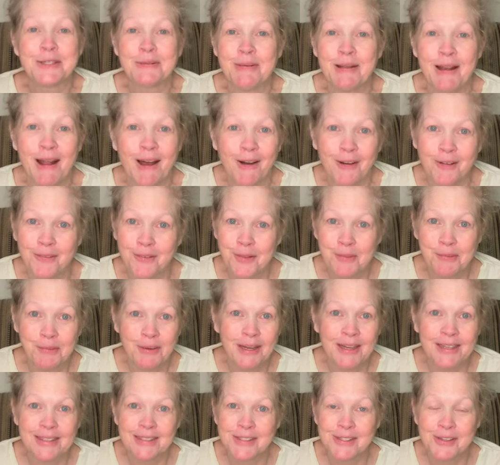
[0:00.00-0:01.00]
been all over the
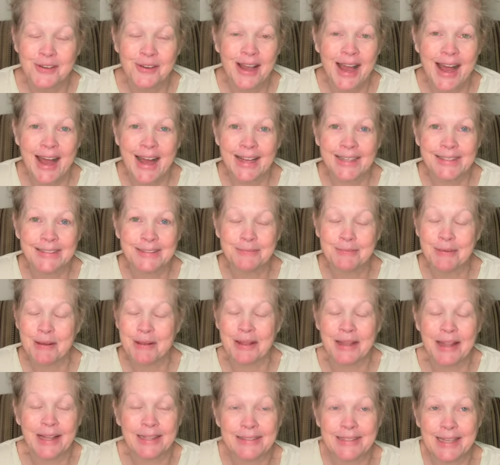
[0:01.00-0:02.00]
place, you guys,
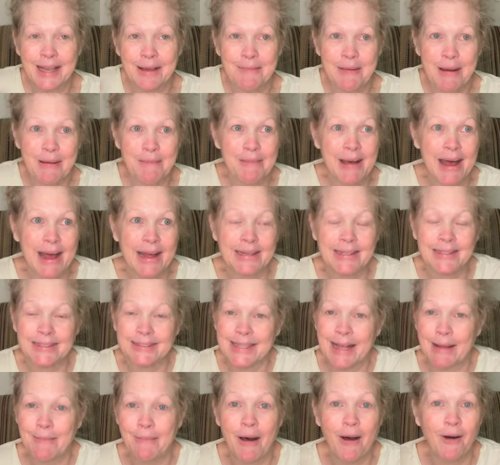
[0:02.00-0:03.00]
but that's how my mind is.
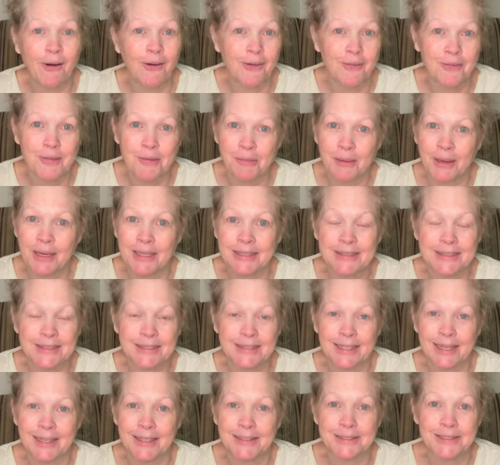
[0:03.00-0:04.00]
I'm all over the place because
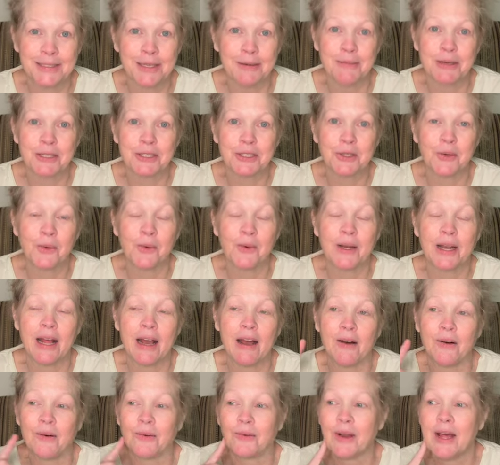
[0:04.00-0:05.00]
I got so much going
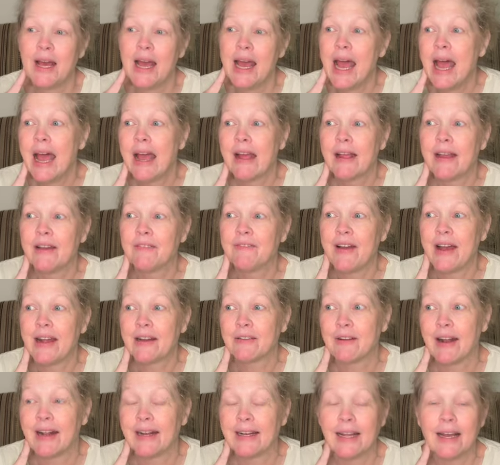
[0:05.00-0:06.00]
on. In
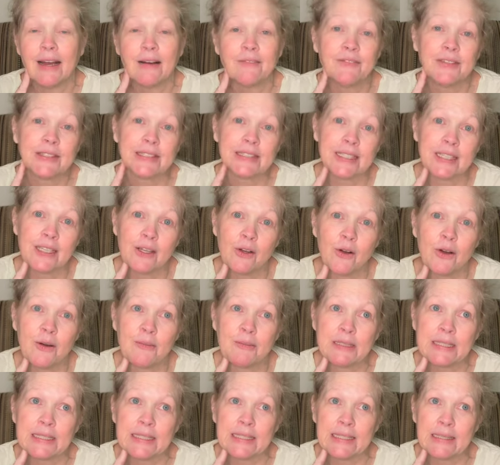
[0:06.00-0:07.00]
fact, right now I'm fixing to go up
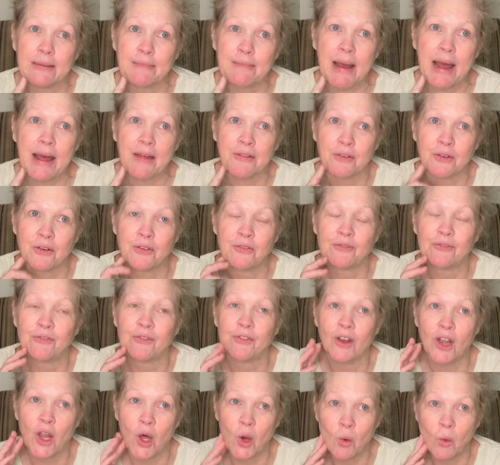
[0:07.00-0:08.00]
and clean a bathroom
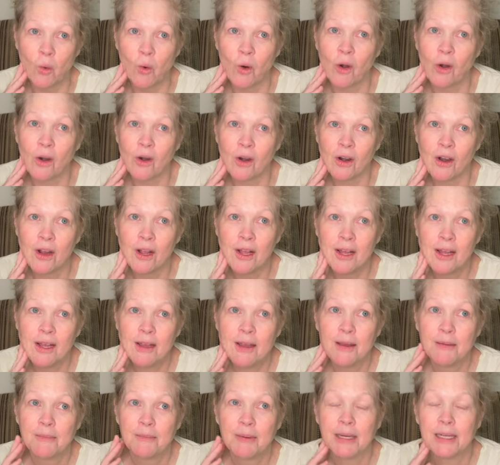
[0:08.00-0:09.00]
floor
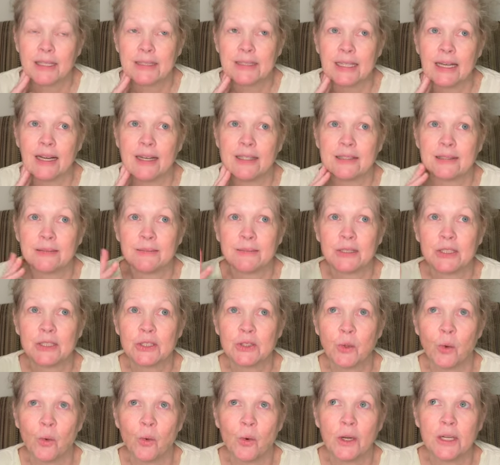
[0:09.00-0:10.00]
because I got some
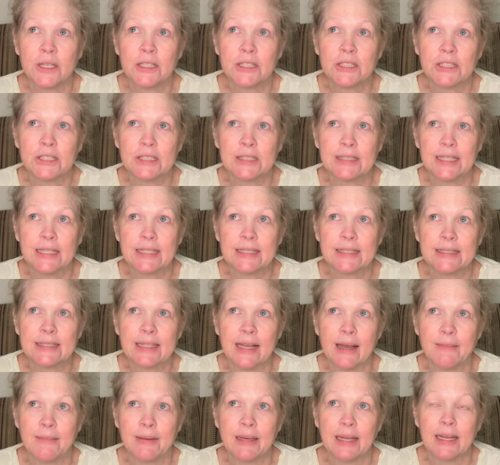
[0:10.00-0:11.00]
storage things
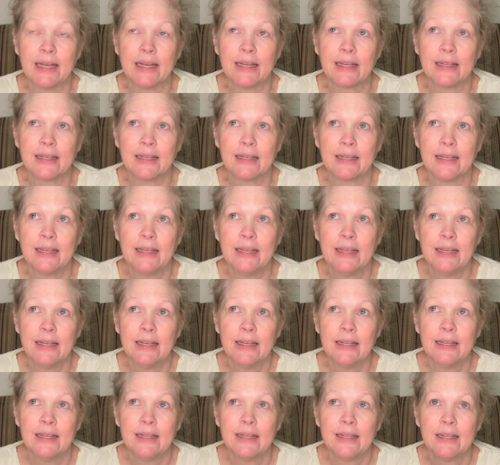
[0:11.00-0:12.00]
coming in
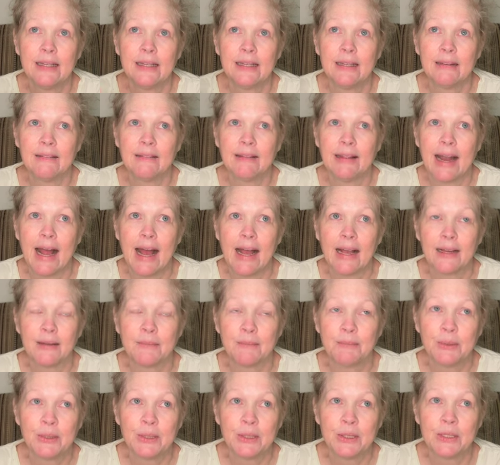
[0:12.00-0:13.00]
that I can
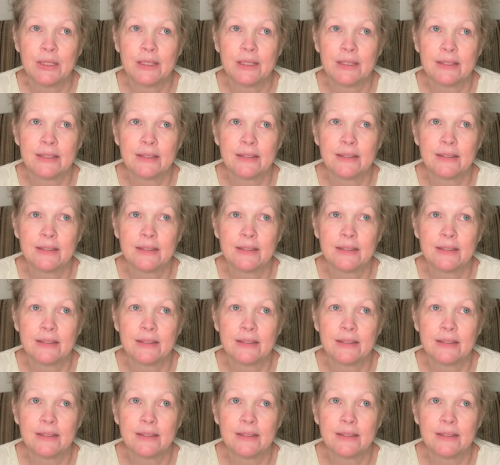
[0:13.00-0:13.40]
put